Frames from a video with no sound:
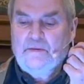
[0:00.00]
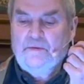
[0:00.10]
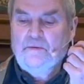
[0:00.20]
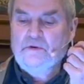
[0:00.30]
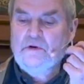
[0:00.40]

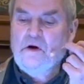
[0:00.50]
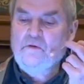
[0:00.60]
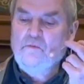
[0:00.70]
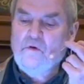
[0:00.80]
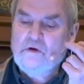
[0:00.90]
Or
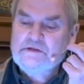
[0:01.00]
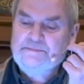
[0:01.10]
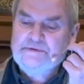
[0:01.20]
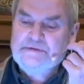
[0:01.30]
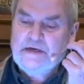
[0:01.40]
long walks
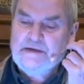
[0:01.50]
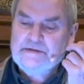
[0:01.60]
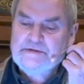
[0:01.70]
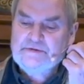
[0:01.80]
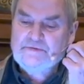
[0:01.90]
beside a
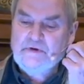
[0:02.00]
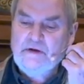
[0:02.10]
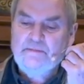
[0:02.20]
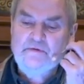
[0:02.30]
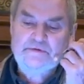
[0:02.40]

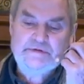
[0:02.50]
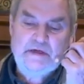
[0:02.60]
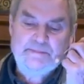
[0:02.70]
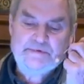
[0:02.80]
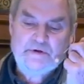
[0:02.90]
stream whose
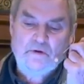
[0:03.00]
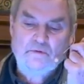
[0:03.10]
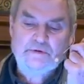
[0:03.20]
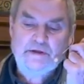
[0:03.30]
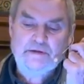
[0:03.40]
depths
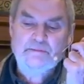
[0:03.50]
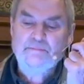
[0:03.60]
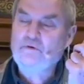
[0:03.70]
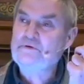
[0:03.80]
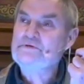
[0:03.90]
hold
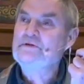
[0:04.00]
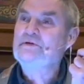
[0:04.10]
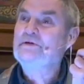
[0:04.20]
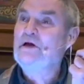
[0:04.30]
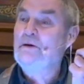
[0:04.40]
hidden
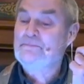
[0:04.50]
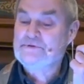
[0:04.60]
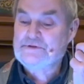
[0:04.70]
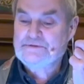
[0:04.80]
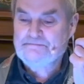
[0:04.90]
porcelain
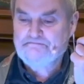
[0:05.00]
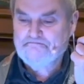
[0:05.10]
cups,